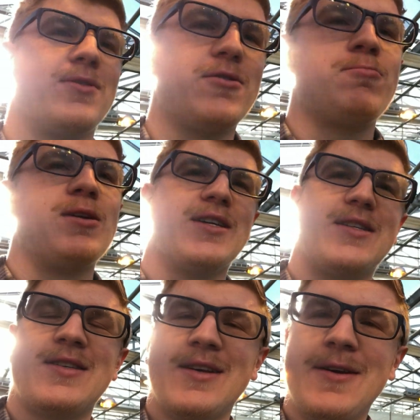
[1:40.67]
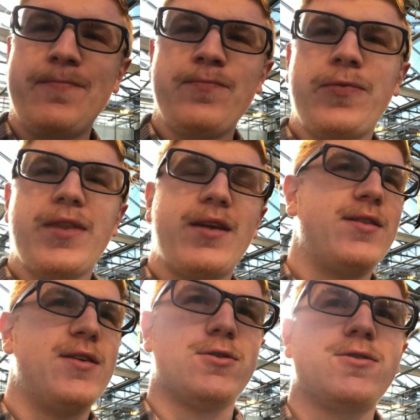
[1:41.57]
ones because
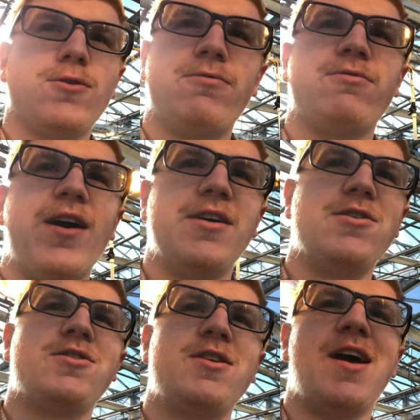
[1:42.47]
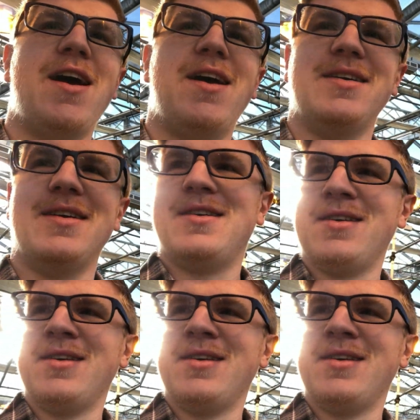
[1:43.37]
they're so fresh, and